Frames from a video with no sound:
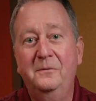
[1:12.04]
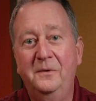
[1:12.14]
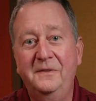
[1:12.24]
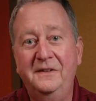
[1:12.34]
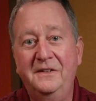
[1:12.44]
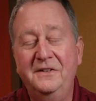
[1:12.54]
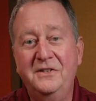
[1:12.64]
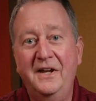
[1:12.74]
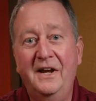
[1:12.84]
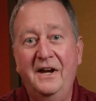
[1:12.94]
with the
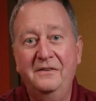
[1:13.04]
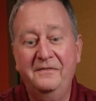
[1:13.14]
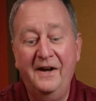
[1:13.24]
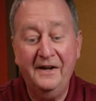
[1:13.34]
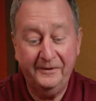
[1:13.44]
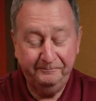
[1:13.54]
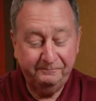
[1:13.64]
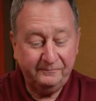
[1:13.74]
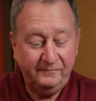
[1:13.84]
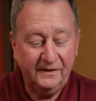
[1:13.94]
DJI Avata.
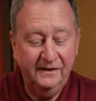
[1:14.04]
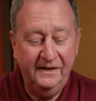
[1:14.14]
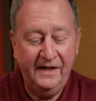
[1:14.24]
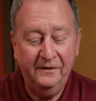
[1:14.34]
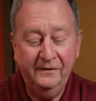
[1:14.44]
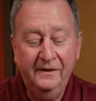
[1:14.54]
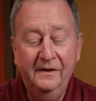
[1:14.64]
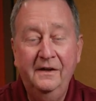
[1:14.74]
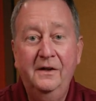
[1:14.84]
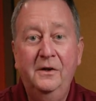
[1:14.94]
Now,
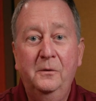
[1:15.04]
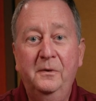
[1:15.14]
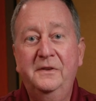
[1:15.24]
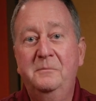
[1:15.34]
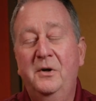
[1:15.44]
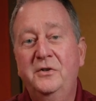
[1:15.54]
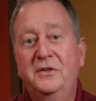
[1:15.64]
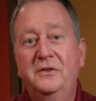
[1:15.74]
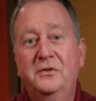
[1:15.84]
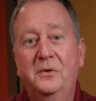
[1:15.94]
with the
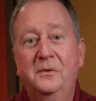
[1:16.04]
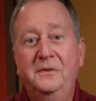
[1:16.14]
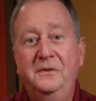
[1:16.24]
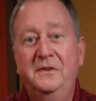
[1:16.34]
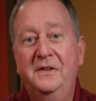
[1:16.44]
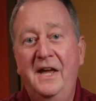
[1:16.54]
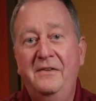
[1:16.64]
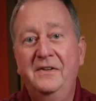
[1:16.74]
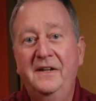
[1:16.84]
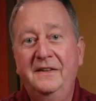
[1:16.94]
motion controller, you can
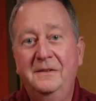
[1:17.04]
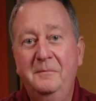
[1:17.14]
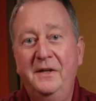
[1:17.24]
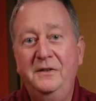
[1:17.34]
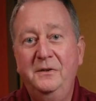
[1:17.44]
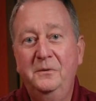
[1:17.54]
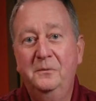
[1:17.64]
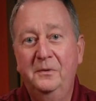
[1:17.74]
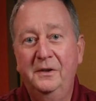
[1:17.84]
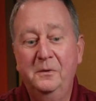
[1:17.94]
navigate the
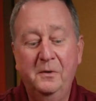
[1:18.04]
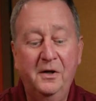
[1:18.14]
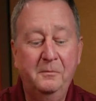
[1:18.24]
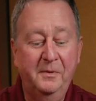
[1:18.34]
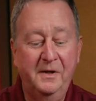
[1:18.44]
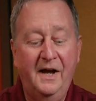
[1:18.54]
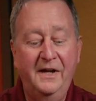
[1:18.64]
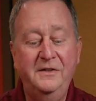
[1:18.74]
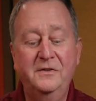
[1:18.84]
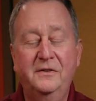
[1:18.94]
menu really well, but
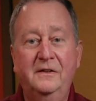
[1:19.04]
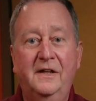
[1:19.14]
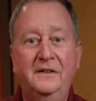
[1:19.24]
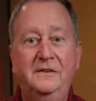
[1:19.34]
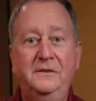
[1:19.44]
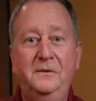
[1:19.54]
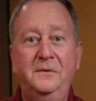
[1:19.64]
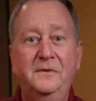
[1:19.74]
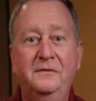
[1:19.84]
I usually like to use